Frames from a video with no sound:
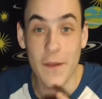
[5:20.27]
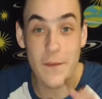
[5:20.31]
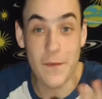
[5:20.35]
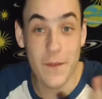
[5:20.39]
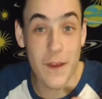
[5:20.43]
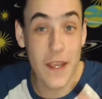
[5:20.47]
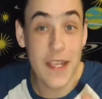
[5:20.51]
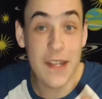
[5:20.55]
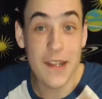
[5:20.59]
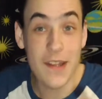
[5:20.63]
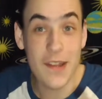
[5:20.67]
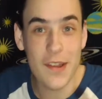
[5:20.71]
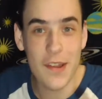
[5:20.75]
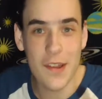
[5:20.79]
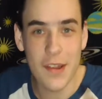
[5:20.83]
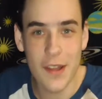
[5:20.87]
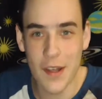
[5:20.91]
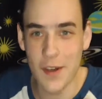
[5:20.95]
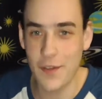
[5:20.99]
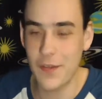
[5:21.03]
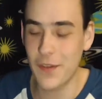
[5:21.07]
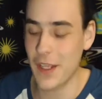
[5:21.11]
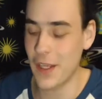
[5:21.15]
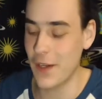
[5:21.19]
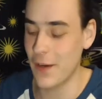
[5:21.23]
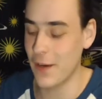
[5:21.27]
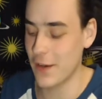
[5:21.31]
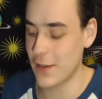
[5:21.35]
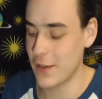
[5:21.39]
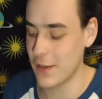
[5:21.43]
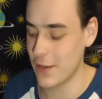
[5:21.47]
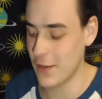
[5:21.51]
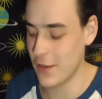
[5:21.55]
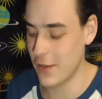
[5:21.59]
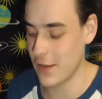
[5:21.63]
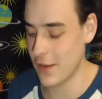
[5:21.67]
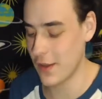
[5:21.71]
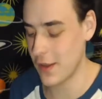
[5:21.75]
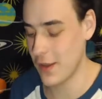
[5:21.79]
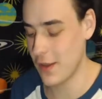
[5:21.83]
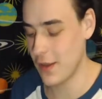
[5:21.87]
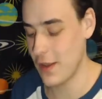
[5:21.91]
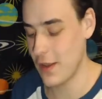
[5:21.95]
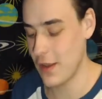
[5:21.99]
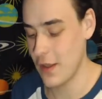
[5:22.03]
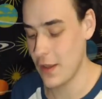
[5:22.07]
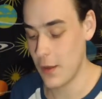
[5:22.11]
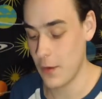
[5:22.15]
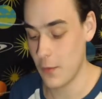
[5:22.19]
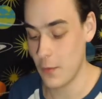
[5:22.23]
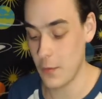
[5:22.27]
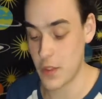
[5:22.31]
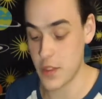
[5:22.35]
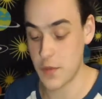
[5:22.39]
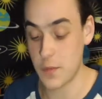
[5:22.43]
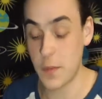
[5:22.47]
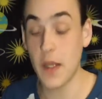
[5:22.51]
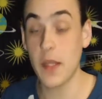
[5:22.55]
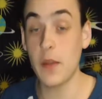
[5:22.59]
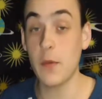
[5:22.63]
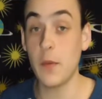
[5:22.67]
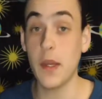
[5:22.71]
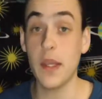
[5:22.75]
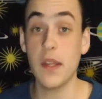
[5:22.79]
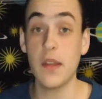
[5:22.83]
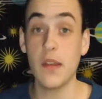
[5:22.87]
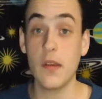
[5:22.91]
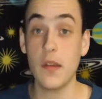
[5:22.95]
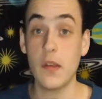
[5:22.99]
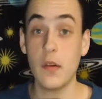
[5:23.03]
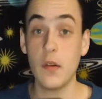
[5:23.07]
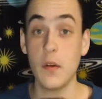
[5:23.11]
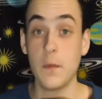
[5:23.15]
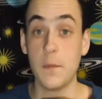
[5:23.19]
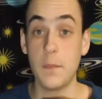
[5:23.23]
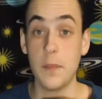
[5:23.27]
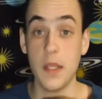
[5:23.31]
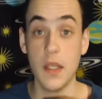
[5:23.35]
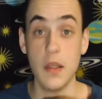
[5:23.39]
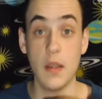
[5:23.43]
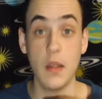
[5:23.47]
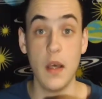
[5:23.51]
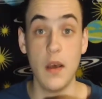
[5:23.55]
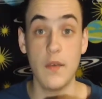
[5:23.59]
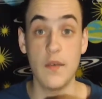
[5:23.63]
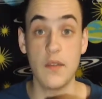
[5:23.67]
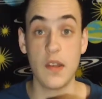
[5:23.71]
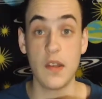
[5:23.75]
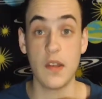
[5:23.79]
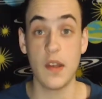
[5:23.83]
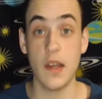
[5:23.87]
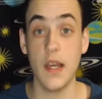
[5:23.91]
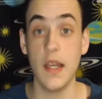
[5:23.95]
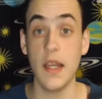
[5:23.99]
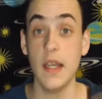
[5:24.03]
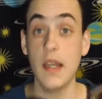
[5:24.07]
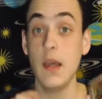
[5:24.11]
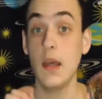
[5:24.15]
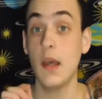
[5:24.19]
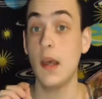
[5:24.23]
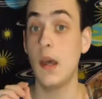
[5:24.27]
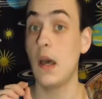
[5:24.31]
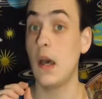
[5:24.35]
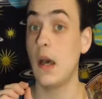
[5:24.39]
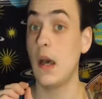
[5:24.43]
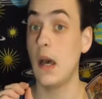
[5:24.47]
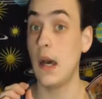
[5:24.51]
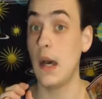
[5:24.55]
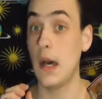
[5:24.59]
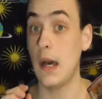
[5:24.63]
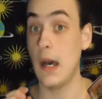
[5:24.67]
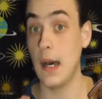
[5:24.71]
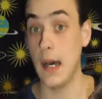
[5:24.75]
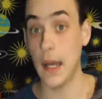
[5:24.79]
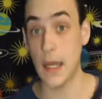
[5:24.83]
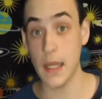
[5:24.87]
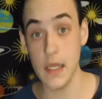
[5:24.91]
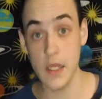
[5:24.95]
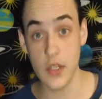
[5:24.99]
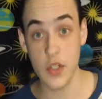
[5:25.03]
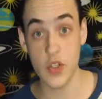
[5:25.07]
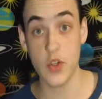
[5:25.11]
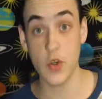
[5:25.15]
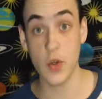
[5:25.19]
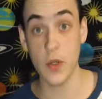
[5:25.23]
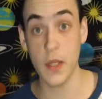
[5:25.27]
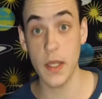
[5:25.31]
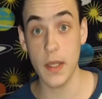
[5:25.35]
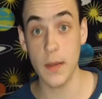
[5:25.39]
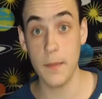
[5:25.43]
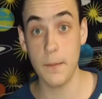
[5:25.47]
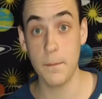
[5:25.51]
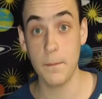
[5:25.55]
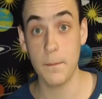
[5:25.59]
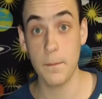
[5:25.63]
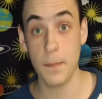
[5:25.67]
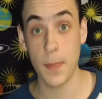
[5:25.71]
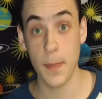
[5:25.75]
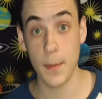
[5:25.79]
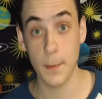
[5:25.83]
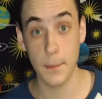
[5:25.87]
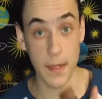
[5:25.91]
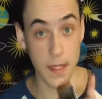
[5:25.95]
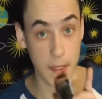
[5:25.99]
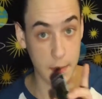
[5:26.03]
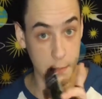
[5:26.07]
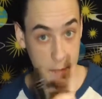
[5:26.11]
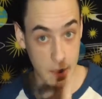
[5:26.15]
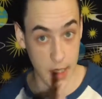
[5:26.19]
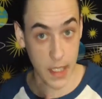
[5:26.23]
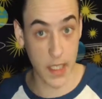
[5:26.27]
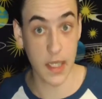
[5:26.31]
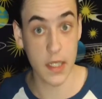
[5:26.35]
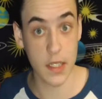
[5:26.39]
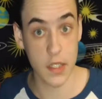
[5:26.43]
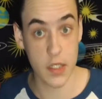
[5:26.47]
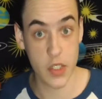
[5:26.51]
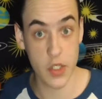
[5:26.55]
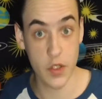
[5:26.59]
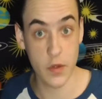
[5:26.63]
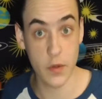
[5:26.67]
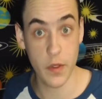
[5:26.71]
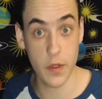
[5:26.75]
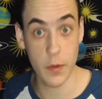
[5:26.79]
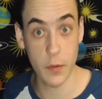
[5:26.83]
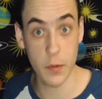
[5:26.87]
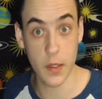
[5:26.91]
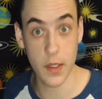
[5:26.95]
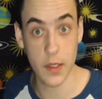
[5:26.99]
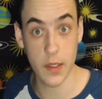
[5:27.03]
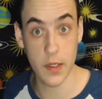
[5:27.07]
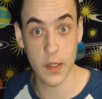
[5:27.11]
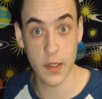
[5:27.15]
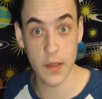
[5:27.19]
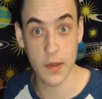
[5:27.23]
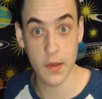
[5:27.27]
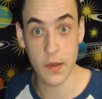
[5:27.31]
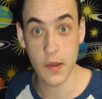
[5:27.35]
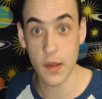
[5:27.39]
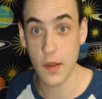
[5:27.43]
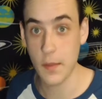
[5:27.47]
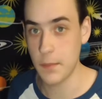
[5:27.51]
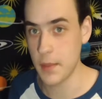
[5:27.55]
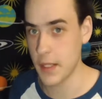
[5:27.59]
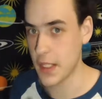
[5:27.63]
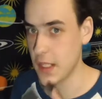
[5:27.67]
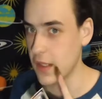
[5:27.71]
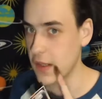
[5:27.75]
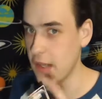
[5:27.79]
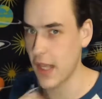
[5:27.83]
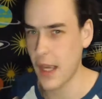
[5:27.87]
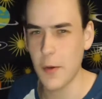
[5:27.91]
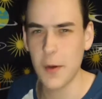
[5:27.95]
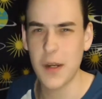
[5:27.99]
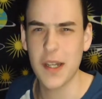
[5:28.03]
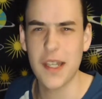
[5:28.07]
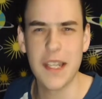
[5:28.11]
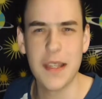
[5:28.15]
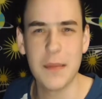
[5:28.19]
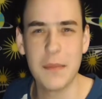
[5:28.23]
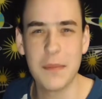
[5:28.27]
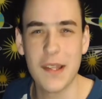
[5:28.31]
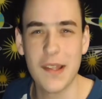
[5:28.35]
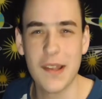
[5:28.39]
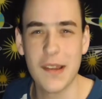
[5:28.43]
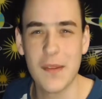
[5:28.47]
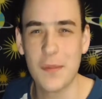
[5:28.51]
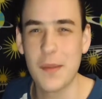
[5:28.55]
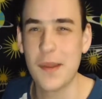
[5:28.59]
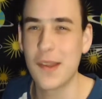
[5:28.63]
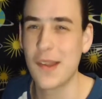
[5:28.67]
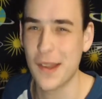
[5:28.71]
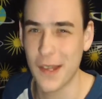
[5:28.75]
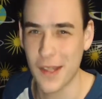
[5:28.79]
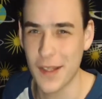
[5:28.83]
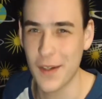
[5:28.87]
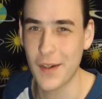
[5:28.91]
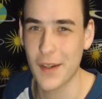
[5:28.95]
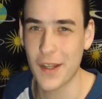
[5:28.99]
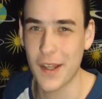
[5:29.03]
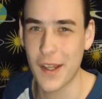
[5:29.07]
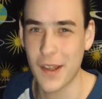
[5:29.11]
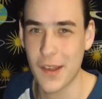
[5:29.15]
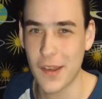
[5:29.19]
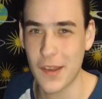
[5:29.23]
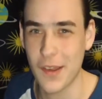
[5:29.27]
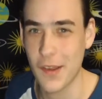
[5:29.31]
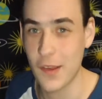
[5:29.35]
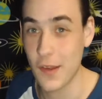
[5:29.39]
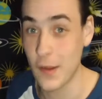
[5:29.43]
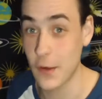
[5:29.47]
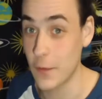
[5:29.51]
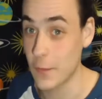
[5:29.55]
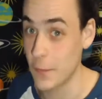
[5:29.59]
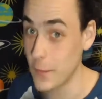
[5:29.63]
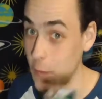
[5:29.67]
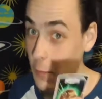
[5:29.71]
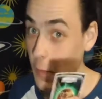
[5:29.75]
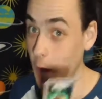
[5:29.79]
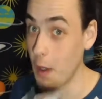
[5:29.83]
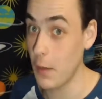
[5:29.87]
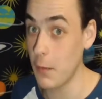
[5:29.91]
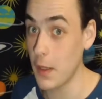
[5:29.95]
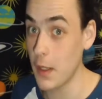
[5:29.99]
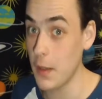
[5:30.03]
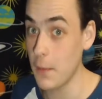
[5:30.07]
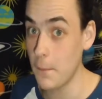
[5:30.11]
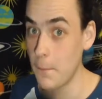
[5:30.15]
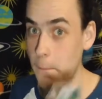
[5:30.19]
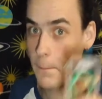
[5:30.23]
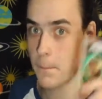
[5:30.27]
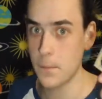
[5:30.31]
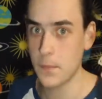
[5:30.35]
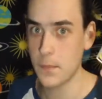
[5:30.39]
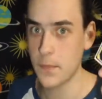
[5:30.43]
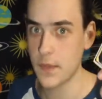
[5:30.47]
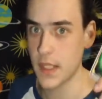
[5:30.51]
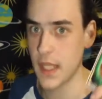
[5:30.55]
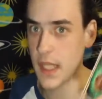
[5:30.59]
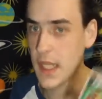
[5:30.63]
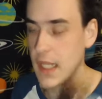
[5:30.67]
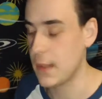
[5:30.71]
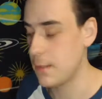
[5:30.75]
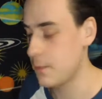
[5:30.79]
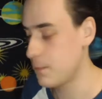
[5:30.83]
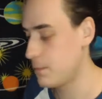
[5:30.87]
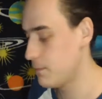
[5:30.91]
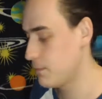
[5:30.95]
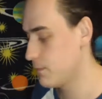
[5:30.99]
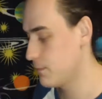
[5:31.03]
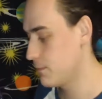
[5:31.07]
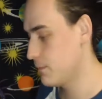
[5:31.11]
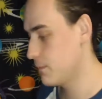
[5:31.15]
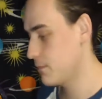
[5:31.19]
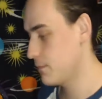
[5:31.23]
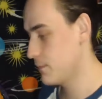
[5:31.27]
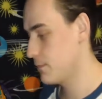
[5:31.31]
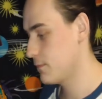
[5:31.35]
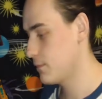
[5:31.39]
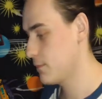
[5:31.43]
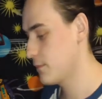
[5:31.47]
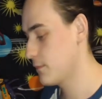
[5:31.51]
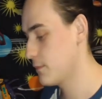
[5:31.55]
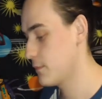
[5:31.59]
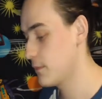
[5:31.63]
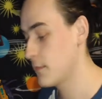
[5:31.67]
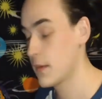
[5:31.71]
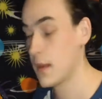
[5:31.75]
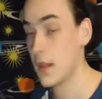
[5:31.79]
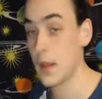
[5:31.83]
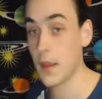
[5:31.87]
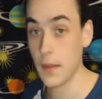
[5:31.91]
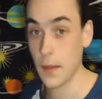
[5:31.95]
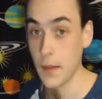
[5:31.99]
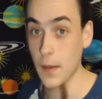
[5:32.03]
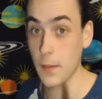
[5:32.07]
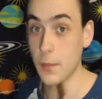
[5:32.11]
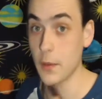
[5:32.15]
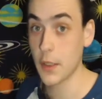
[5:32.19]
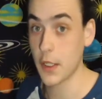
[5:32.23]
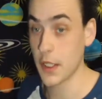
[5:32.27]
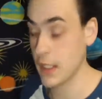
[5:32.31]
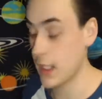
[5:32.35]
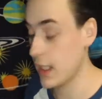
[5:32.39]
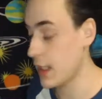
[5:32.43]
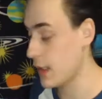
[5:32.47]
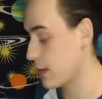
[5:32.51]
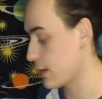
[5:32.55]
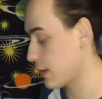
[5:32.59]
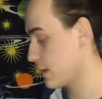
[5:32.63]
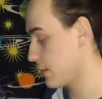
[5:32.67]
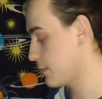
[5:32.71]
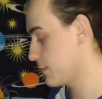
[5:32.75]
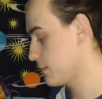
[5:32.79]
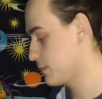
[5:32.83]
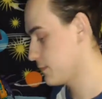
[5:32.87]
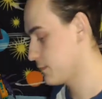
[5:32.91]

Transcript: fates of characters, which, by the way, this sort of peel-off design, I enjoy it, but I'm not going to show you what it is because I want to keep things mysterious. So if you want one, get it. They're pretty nice.